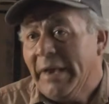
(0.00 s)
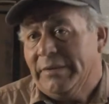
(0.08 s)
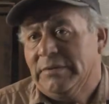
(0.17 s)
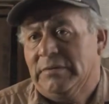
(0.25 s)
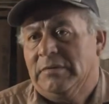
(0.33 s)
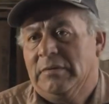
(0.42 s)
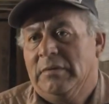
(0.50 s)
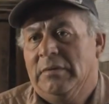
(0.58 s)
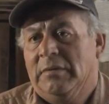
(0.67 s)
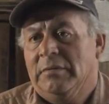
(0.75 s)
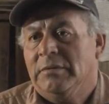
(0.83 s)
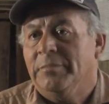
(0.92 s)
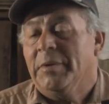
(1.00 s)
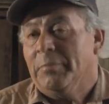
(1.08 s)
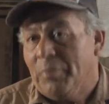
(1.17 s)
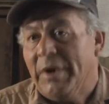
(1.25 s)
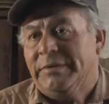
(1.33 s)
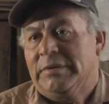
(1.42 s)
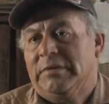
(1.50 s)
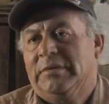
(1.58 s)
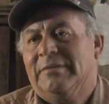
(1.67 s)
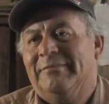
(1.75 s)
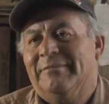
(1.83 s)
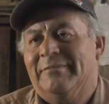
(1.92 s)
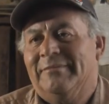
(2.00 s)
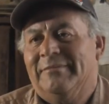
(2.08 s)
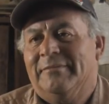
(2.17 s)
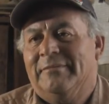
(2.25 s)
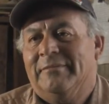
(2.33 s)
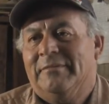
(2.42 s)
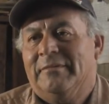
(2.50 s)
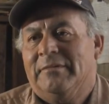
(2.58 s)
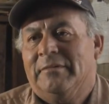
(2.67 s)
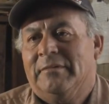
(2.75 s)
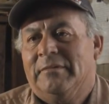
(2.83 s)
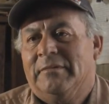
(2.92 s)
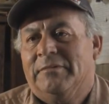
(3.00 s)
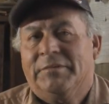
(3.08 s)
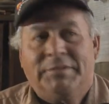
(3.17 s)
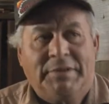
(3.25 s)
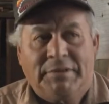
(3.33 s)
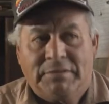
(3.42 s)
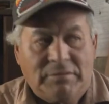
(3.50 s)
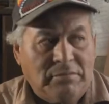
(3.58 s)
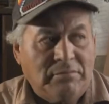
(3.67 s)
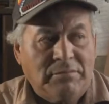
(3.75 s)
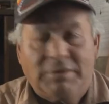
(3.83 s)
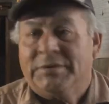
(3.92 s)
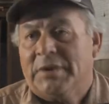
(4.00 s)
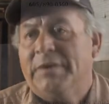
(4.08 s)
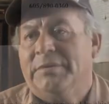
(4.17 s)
diplomatic efforts between traditional Lakota leaders and other nations